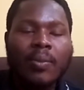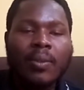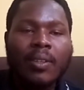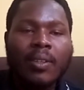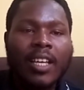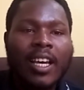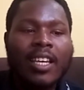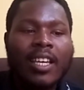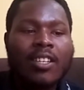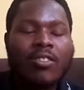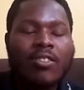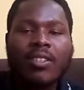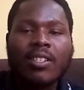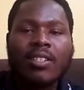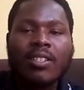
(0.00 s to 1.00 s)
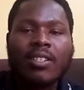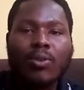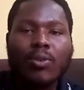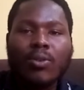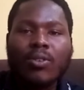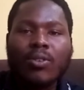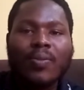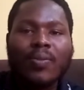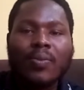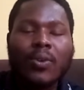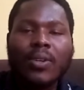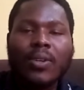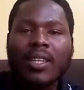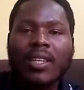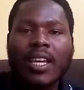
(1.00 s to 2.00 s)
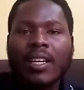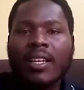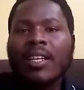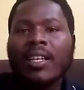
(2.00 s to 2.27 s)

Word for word: their history is sort of not there.